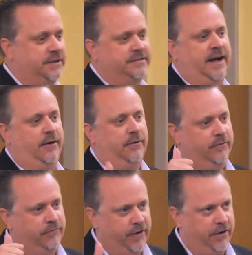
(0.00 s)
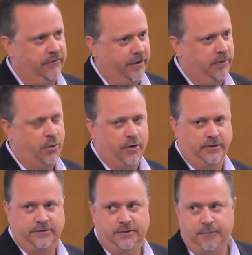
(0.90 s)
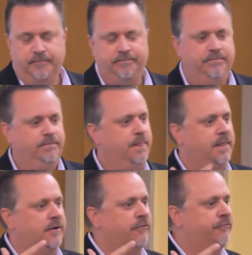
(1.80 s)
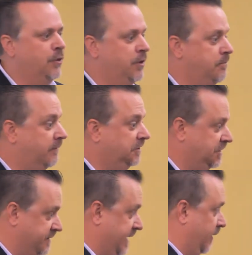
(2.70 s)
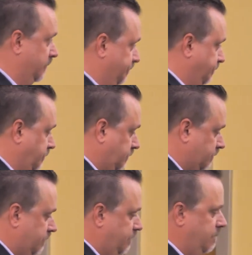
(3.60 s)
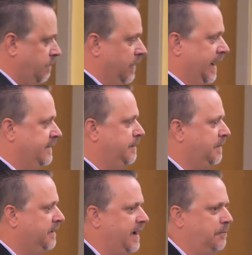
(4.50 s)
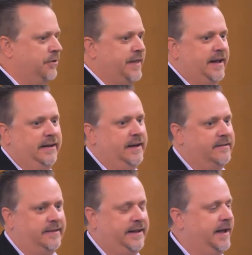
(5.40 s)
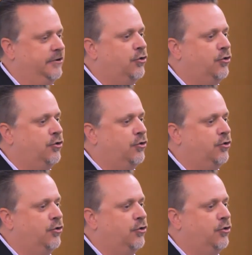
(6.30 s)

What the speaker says: discount, very, very important. Food and beverage discount. Okay, typically I put that in as like a